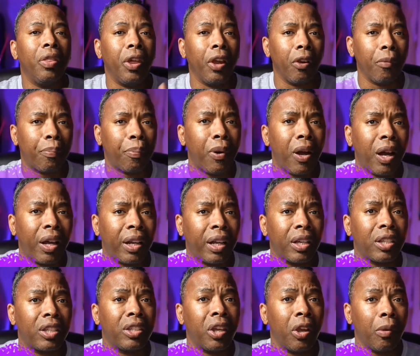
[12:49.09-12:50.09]
their
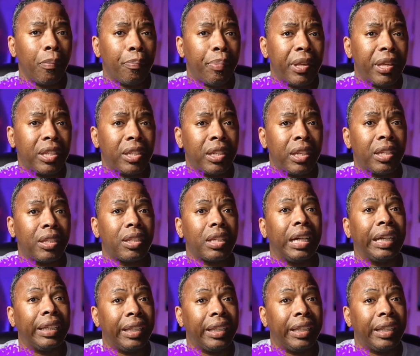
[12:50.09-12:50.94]
products, their business.